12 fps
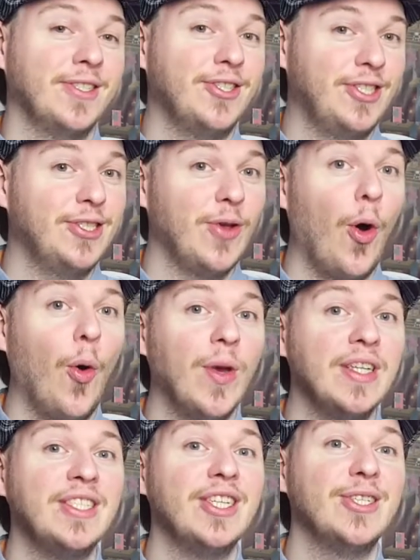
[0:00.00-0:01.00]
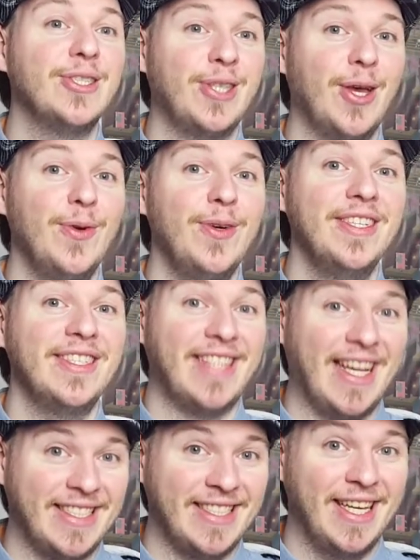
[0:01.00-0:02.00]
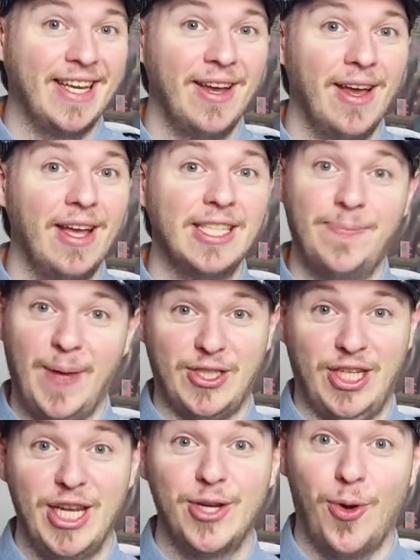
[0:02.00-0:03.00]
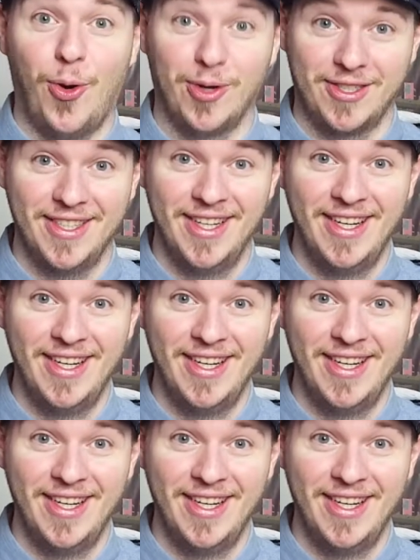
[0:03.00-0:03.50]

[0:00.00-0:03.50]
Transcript: she's always so sassy, especially in court.